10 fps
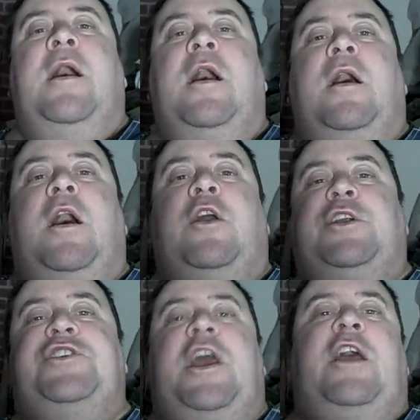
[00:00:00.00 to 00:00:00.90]
a
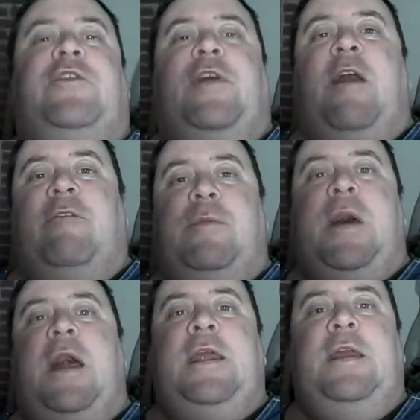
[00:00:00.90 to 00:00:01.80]
good chance for
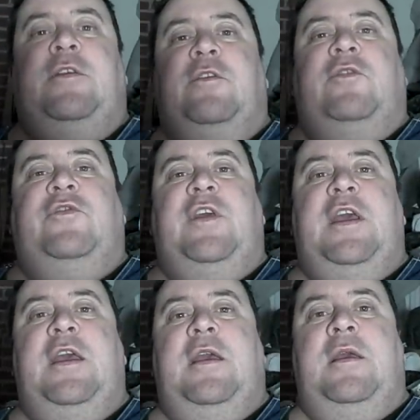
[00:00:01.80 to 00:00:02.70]
everybody to
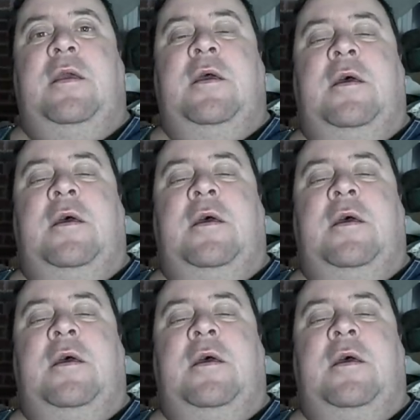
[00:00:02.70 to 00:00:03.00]
see